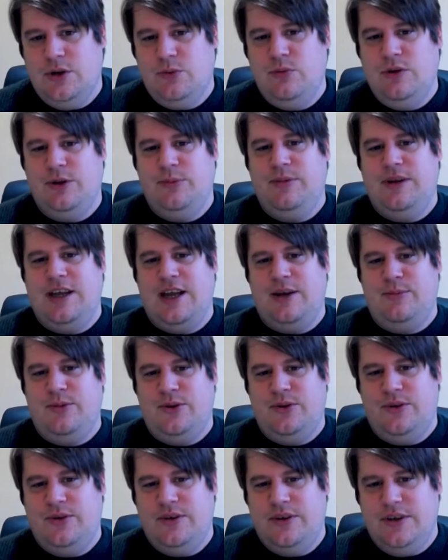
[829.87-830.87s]
will be
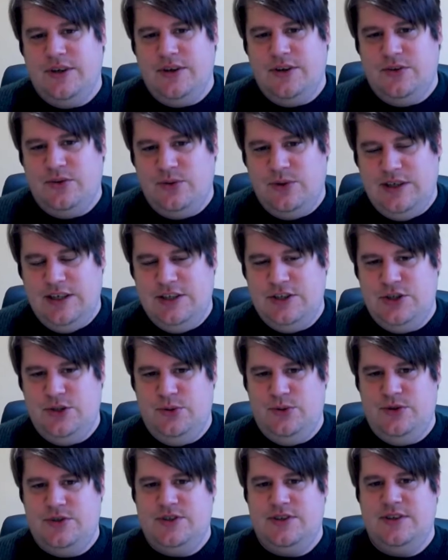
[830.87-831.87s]
able to
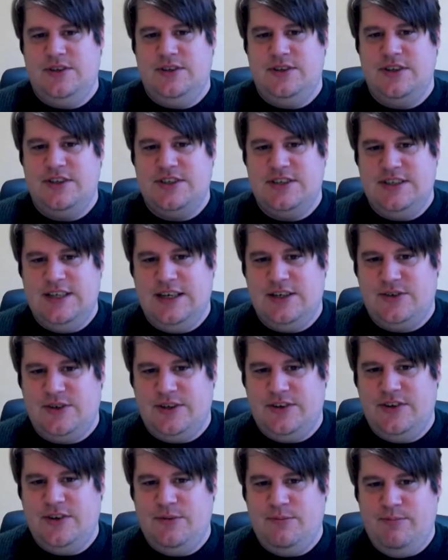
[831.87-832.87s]
deduce the
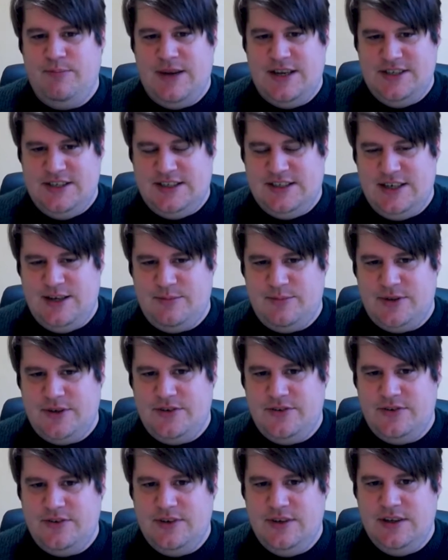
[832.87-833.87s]
secret magic
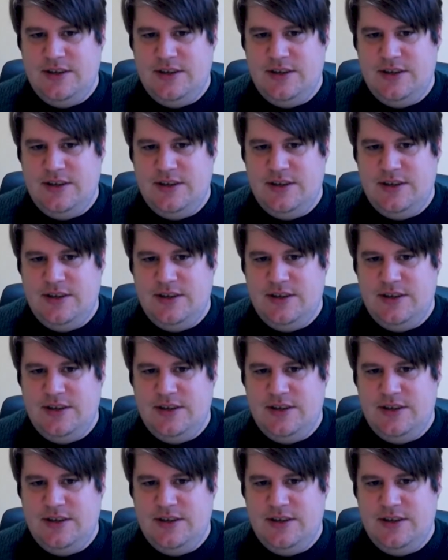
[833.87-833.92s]
numbers.